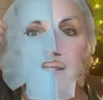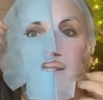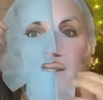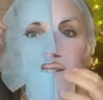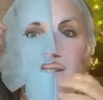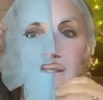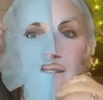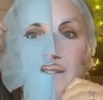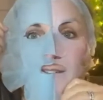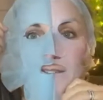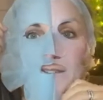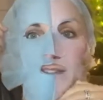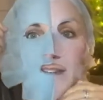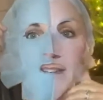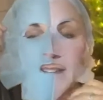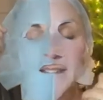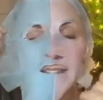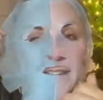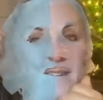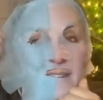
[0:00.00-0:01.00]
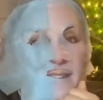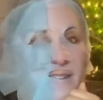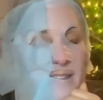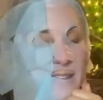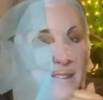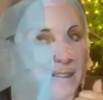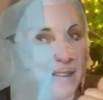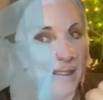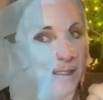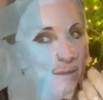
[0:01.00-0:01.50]
on your face
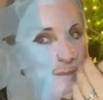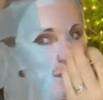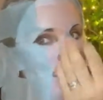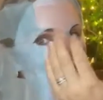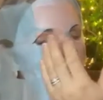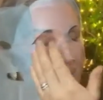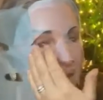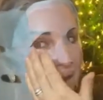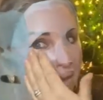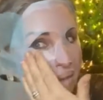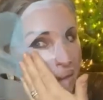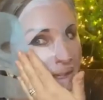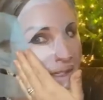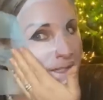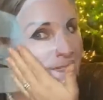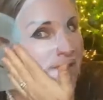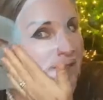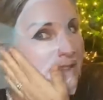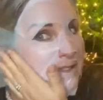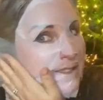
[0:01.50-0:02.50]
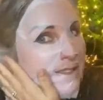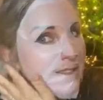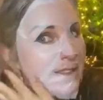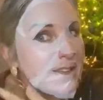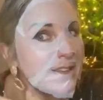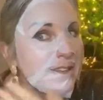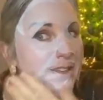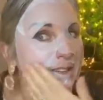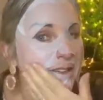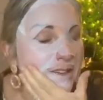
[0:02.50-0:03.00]
underneath, which then, because it's
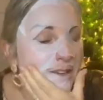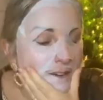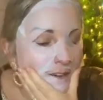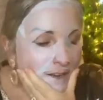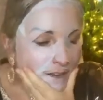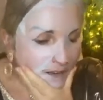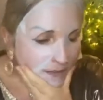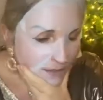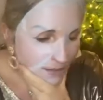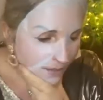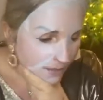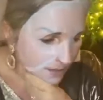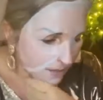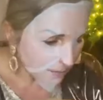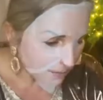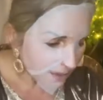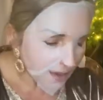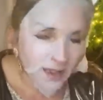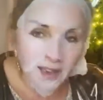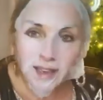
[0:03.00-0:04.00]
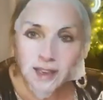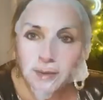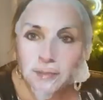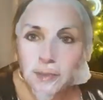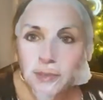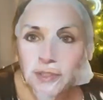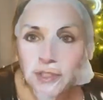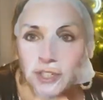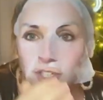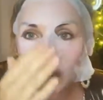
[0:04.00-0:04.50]
thinner, you're going to be
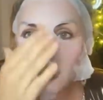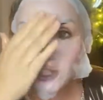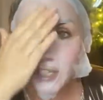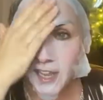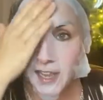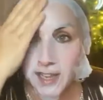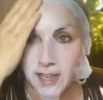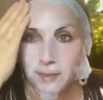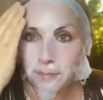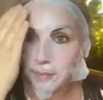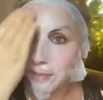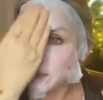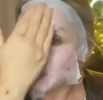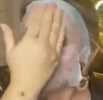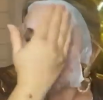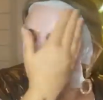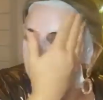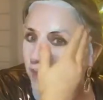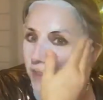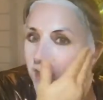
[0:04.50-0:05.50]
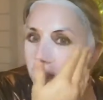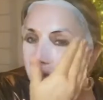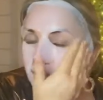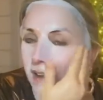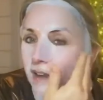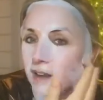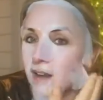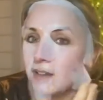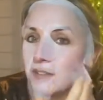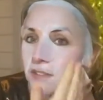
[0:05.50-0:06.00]
able to shape
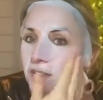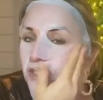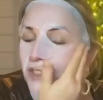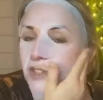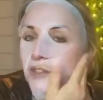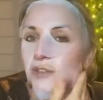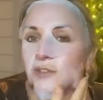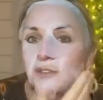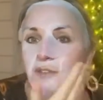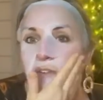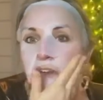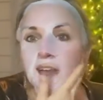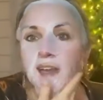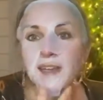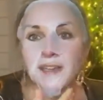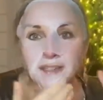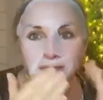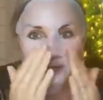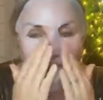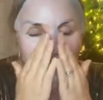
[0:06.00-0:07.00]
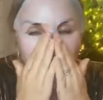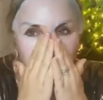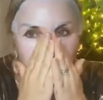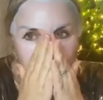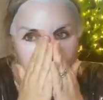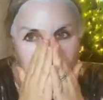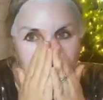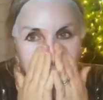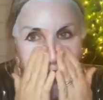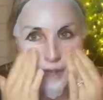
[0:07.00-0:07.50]
onto your face
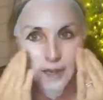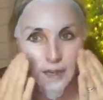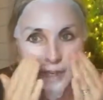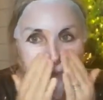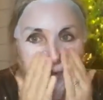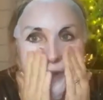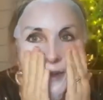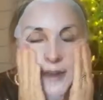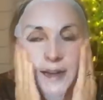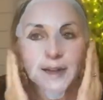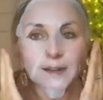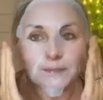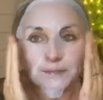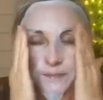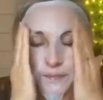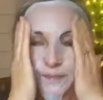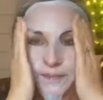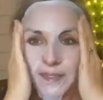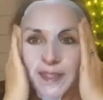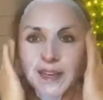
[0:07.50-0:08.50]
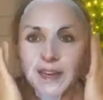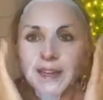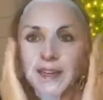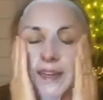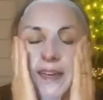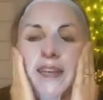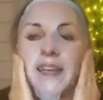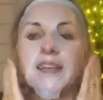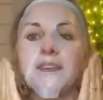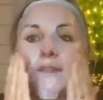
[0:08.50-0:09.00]

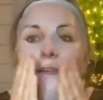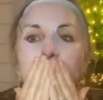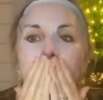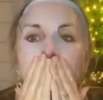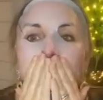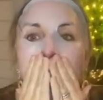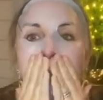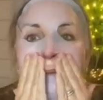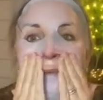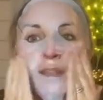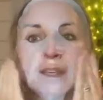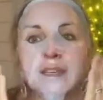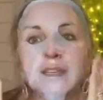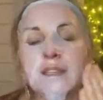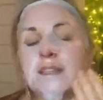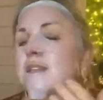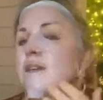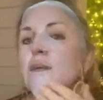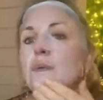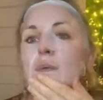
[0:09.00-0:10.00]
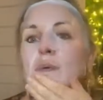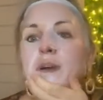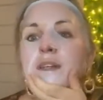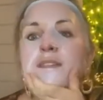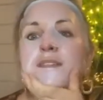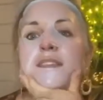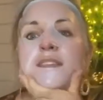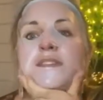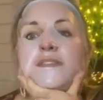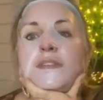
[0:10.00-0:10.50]
and leave it. Now, this
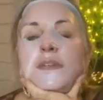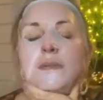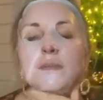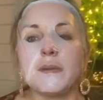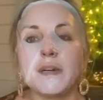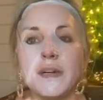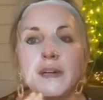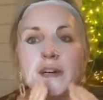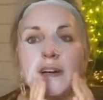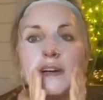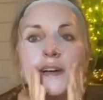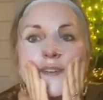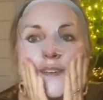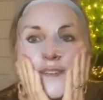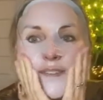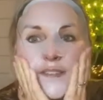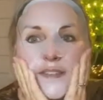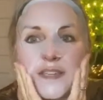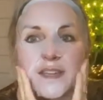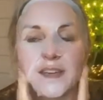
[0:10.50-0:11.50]
wonderful mask